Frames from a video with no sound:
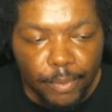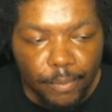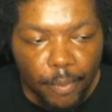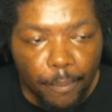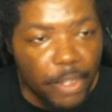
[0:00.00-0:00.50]

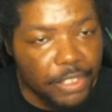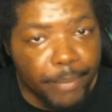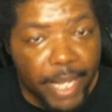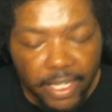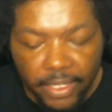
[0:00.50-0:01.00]
for Martian
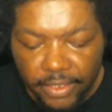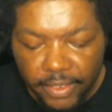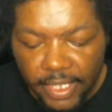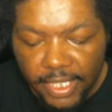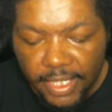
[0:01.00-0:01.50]

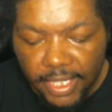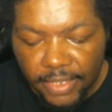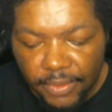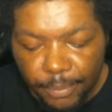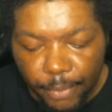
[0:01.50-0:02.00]
Manhunter,
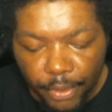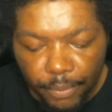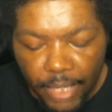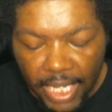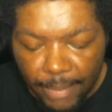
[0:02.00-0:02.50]
like do some Earth
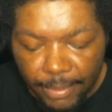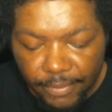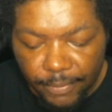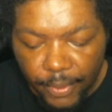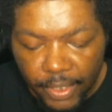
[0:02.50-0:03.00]
1 comics
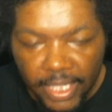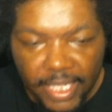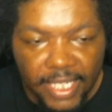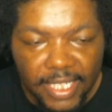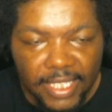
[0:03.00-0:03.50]
for
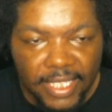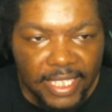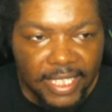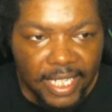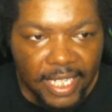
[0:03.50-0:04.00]

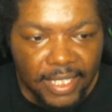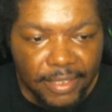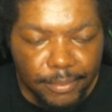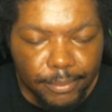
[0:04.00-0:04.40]
the